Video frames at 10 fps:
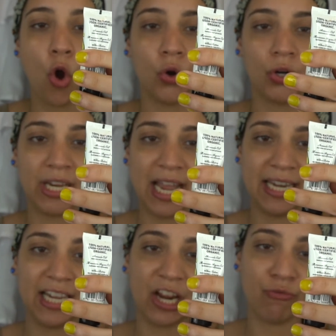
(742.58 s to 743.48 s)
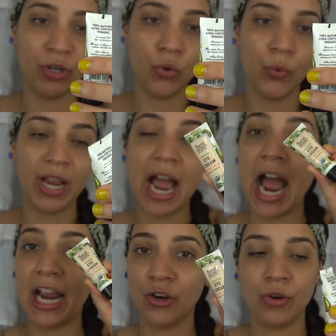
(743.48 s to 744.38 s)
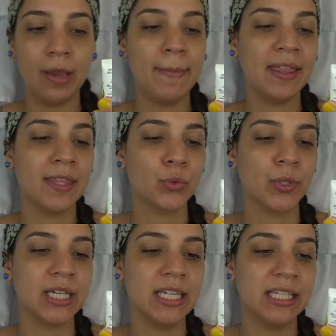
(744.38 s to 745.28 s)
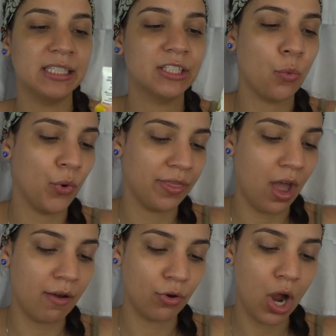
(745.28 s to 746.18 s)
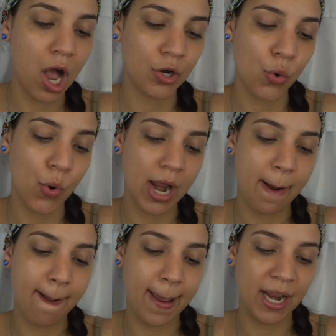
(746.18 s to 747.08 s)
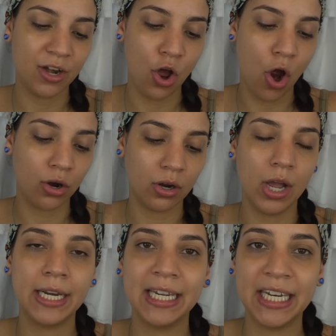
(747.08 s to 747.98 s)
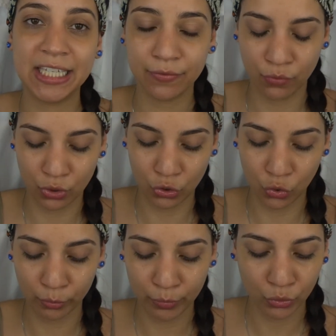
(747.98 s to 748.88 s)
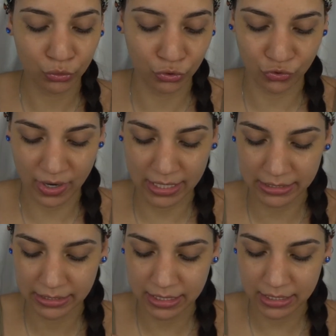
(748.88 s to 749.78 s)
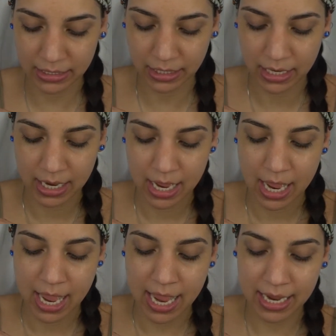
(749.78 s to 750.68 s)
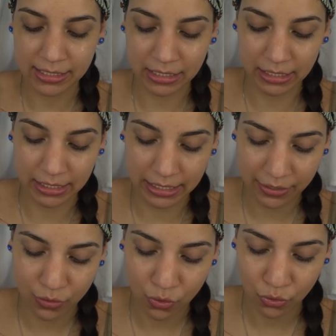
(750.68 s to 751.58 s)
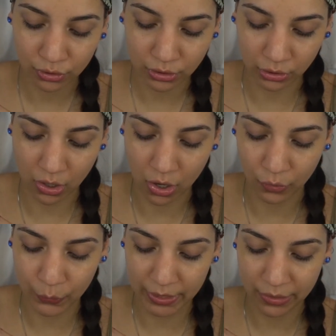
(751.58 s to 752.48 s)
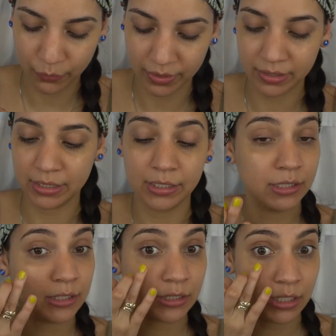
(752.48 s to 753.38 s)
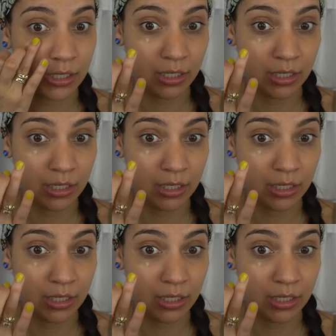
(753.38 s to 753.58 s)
Organic Renewing Eye Cream, and this one is with avocado and argan, and it is for normal to dry skin, and a little goes a long way with this.